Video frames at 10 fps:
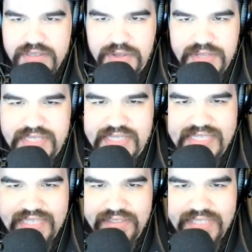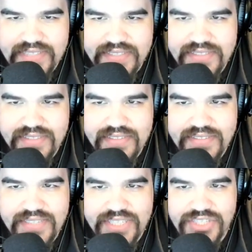So this is the Elite
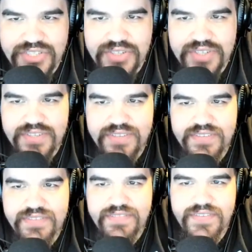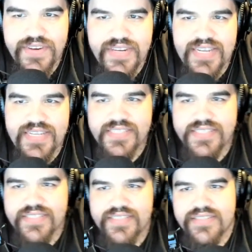t-shirt. Very
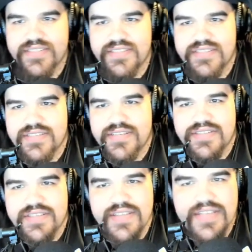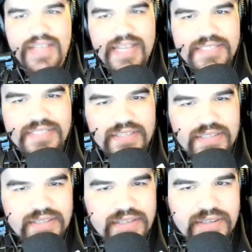nice. Has like
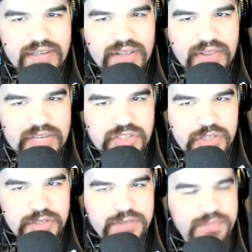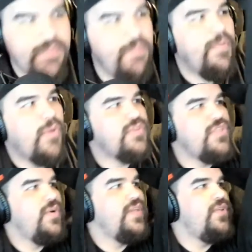a electric bolt
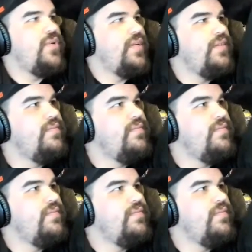going through it.